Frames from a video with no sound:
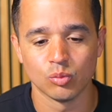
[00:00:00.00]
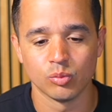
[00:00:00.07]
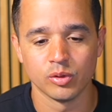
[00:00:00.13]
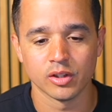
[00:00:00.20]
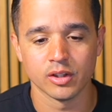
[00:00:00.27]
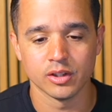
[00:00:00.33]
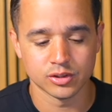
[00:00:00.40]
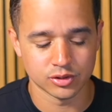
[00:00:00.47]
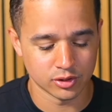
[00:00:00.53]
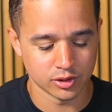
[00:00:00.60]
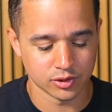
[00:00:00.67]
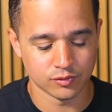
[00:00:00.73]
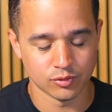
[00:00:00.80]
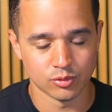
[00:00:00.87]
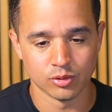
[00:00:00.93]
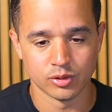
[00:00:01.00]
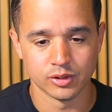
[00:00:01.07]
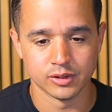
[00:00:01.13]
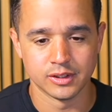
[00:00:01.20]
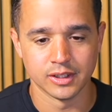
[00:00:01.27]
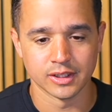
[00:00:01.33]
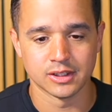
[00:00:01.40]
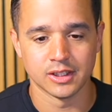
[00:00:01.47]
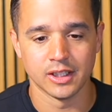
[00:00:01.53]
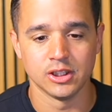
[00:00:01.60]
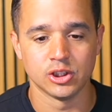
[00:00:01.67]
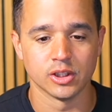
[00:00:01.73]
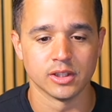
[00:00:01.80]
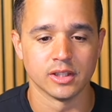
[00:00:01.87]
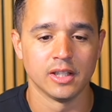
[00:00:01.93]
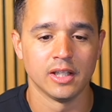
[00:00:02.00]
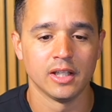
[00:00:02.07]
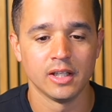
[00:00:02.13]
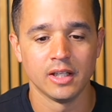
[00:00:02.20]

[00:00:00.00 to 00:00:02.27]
we're going to search for dictation.